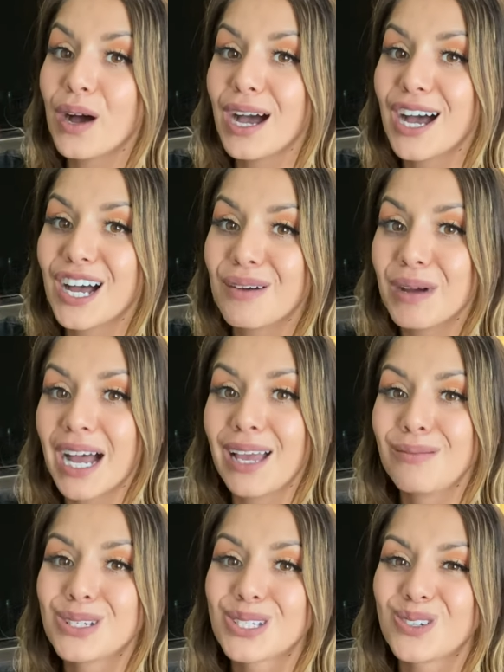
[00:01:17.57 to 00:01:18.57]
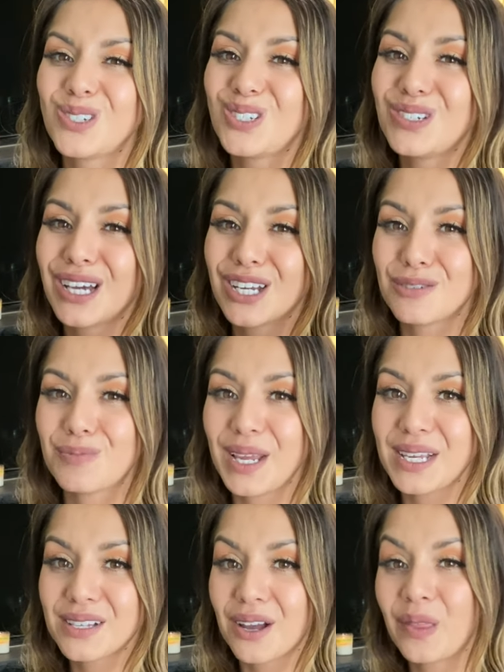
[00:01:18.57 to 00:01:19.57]
I'm just going to touch
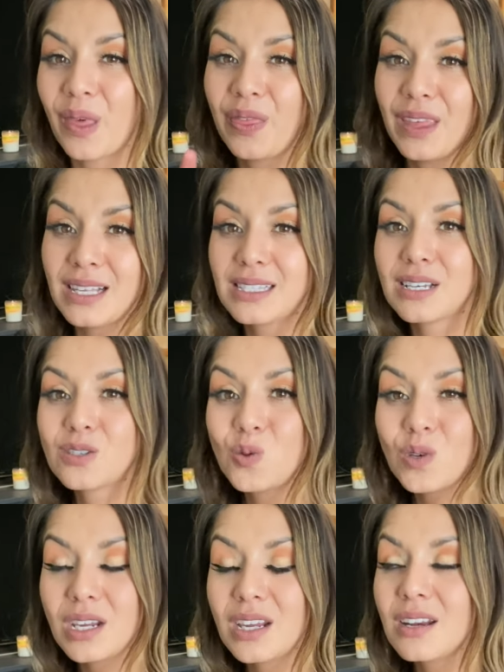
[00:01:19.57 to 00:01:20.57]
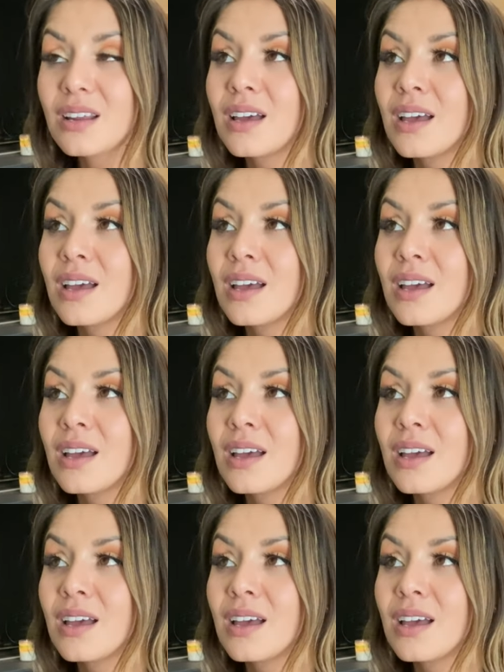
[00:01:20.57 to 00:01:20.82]
base on the things that you need,